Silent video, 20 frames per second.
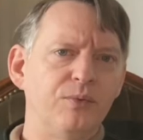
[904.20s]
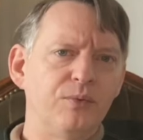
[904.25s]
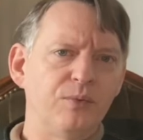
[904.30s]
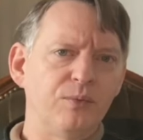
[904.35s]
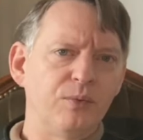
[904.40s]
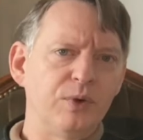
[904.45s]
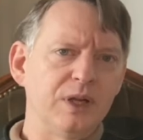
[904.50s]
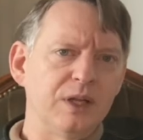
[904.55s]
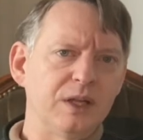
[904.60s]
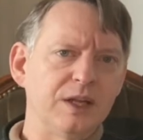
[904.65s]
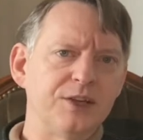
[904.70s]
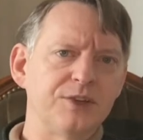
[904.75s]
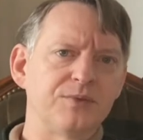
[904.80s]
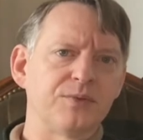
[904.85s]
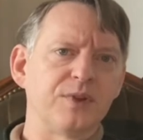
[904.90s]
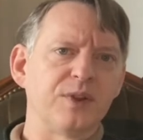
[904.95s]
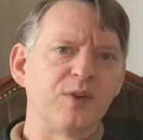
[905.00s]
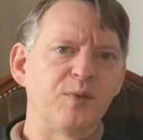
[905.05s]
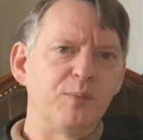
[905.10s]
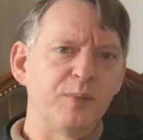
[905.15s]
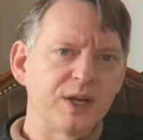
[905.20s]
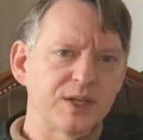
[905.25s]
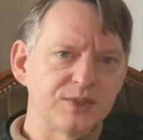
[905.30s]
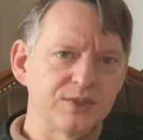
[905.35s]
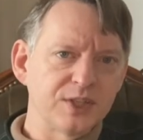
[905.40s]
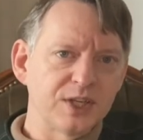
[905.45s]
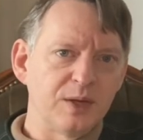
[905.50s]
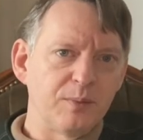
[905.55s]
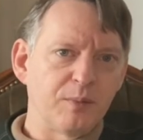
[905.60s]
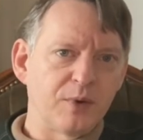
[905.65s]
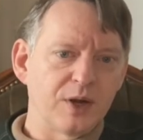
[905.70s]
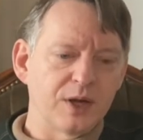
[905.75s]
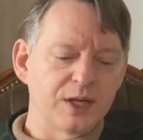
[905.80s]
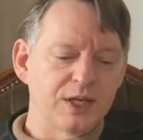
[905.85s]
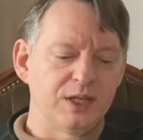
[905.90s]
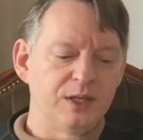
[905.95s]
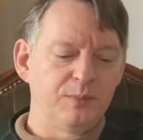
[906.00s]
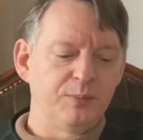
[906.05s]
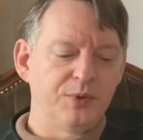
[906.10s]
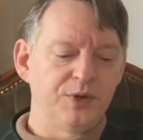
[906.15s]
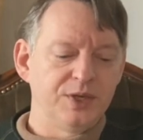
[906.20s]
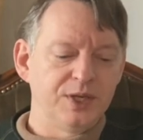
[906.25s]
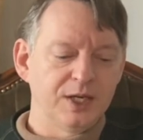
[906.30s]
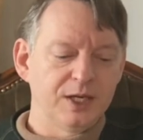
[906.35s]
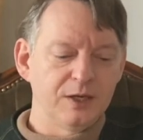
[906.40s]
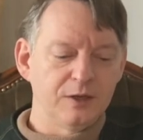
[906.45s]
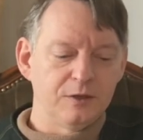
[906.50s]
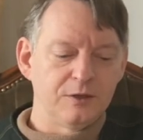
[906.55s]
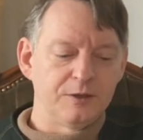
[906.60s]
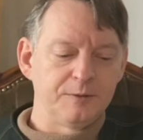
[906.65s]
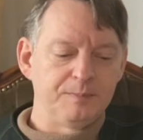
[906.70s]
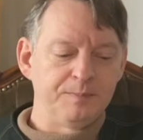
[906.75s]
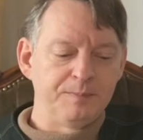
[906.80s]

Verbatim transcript: realized for the Mexican market in particular,